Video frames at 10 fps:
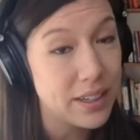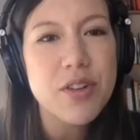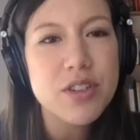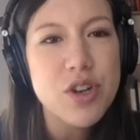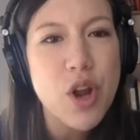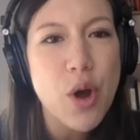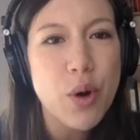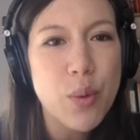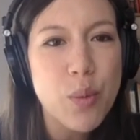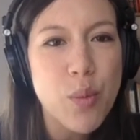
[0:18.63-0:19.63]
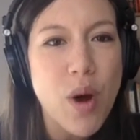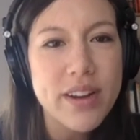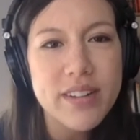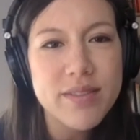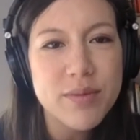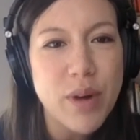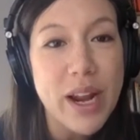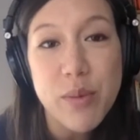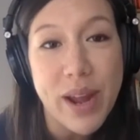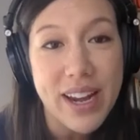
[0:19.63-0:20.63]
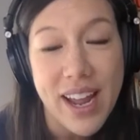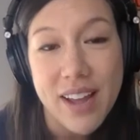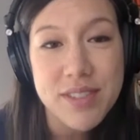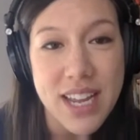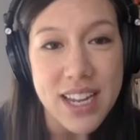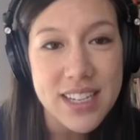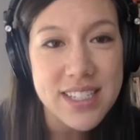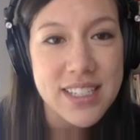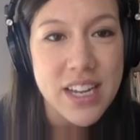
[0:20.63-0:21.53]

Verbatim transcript: There's no one right way to have sex.